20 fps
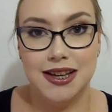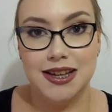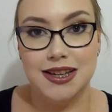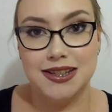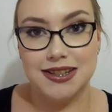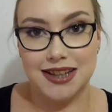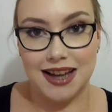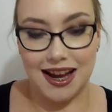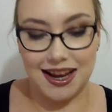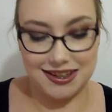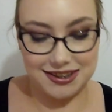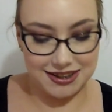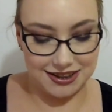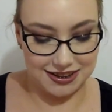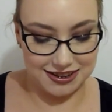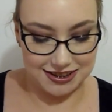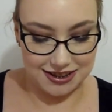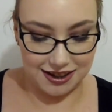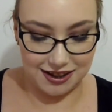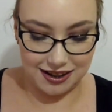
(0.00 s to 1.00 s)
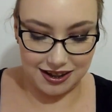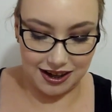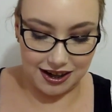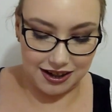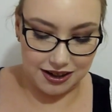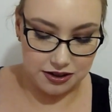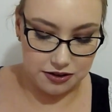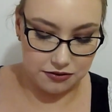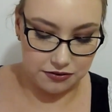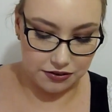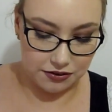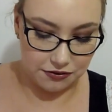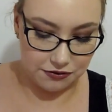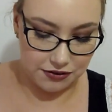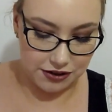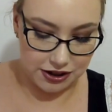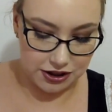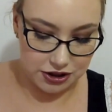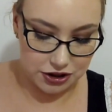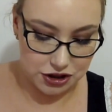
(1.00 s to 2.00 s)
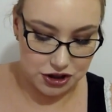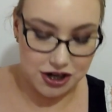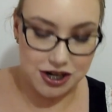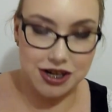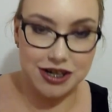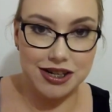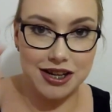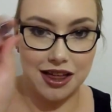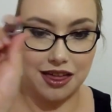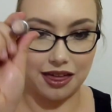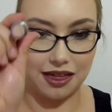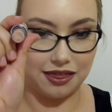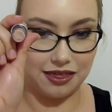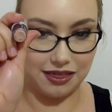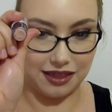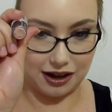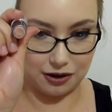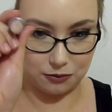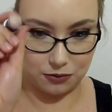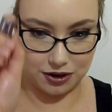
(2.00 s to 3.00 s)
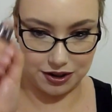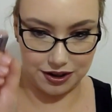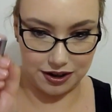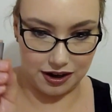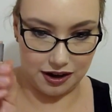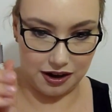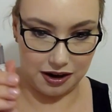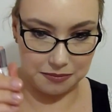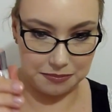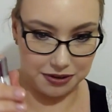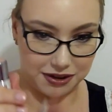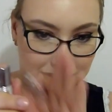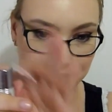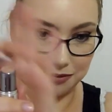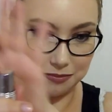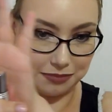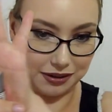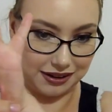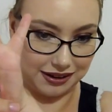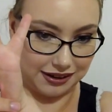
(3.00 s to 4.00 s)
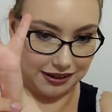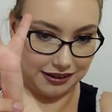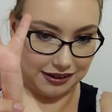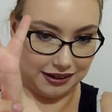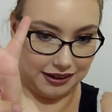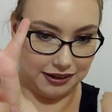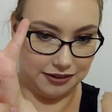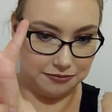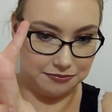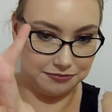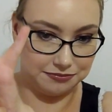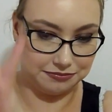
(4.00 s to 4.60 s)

So as you can tell, I've finished that one up completely.